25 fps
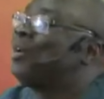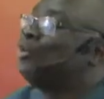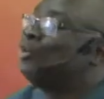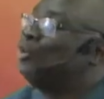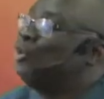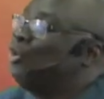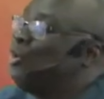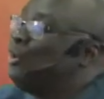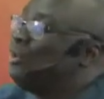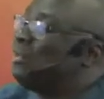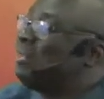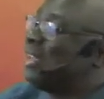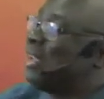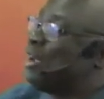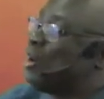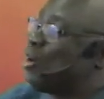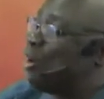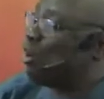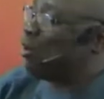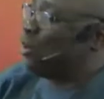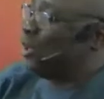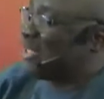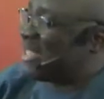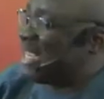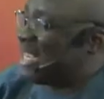Do you think God
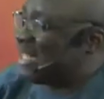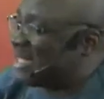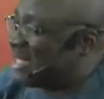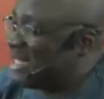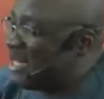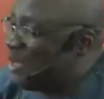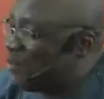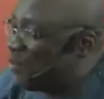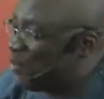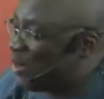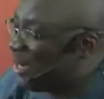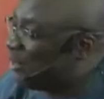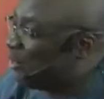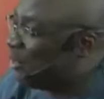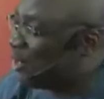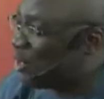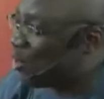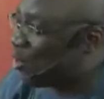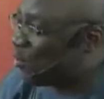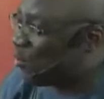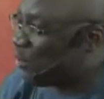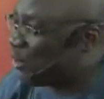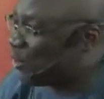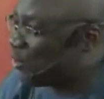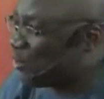was asleep when
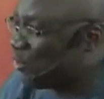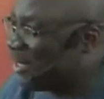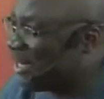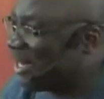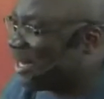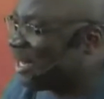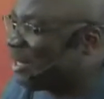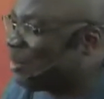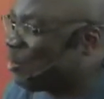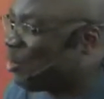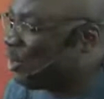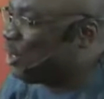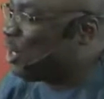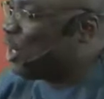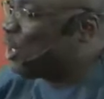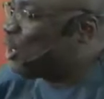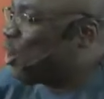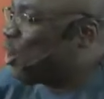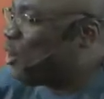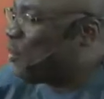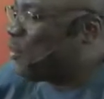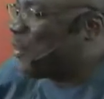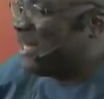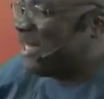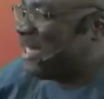Jacob was doing it?
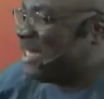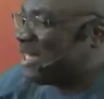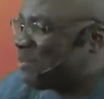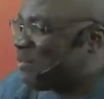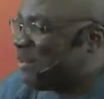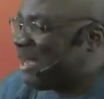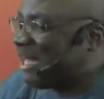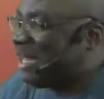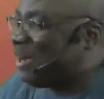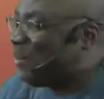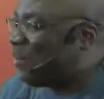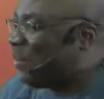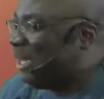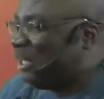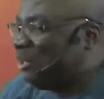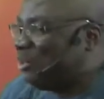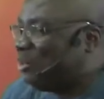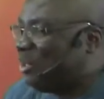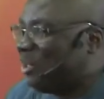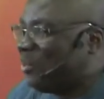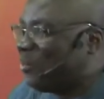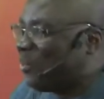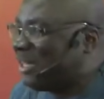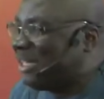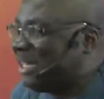Jacob and his mother were
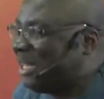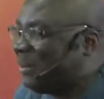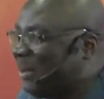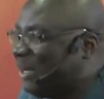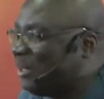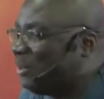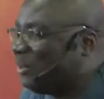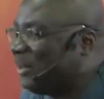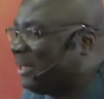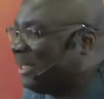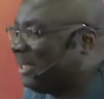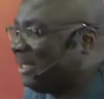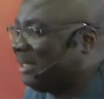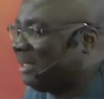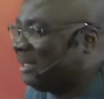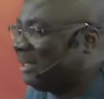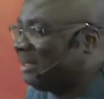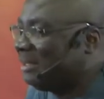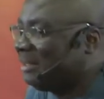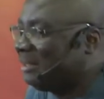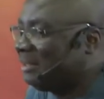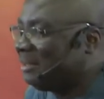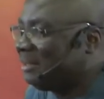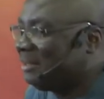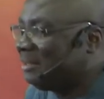doing what they were doing.
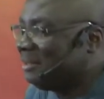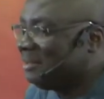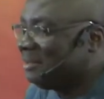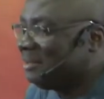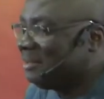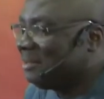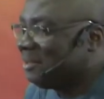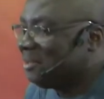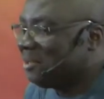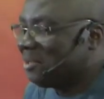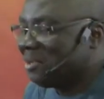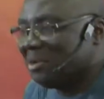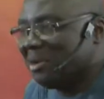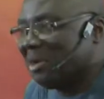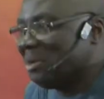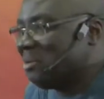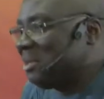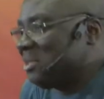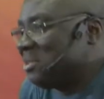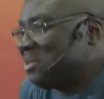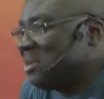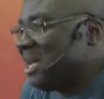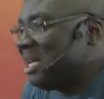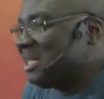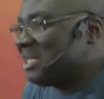God
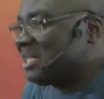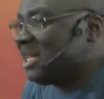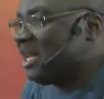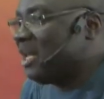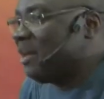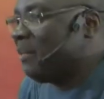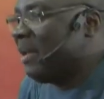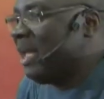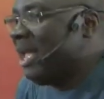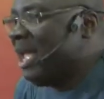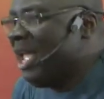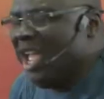was not asleep.